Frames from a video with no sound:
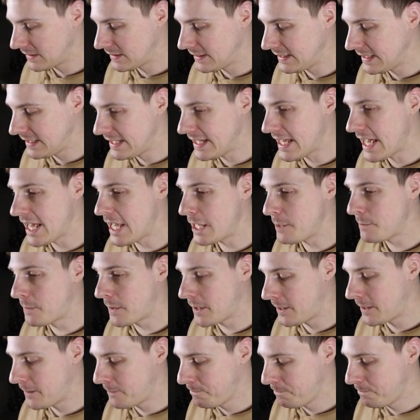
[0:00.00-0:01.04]
The
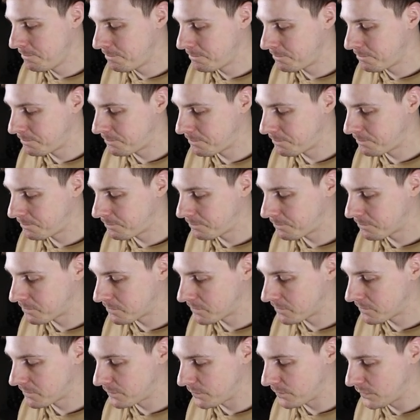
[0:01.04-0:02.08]
Aipom.
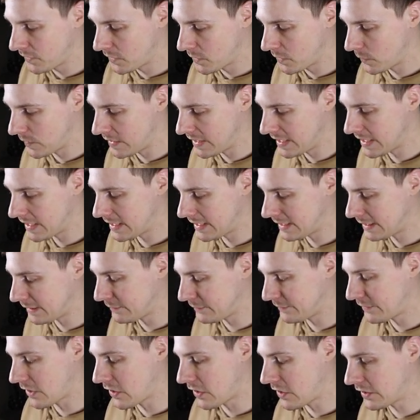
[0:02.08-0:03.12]
We have
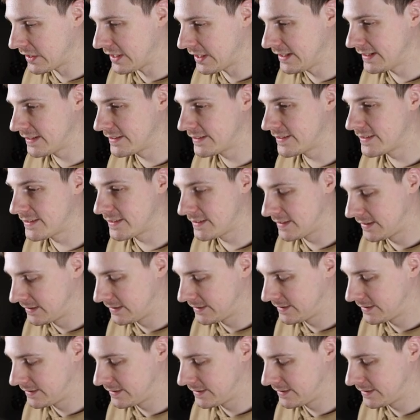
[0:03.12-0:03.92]
Onix.